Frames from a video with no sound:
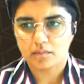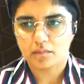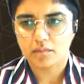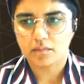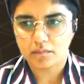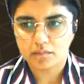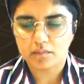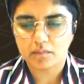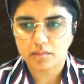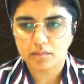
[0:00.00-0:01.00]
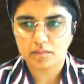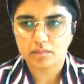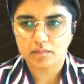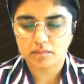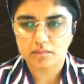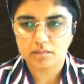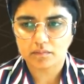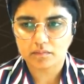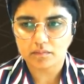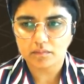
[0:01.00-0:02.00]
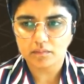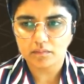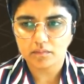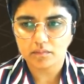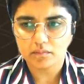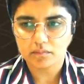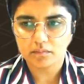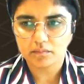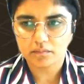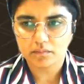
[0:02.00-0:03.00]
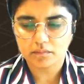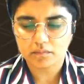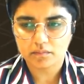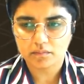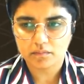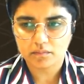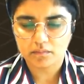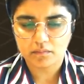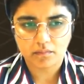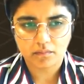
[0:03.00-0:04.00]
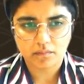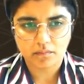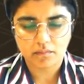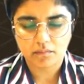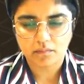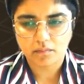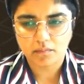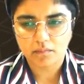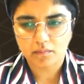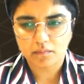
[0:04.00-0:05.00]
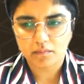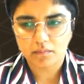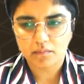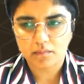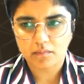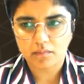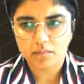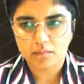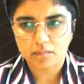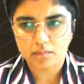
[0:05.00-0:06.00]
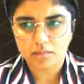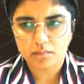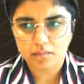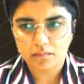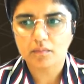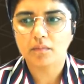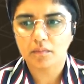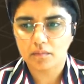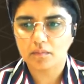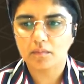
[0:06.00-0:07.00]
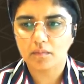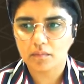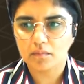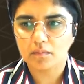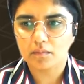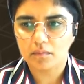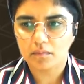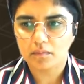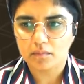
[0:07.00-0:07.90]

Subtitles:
(not speaking)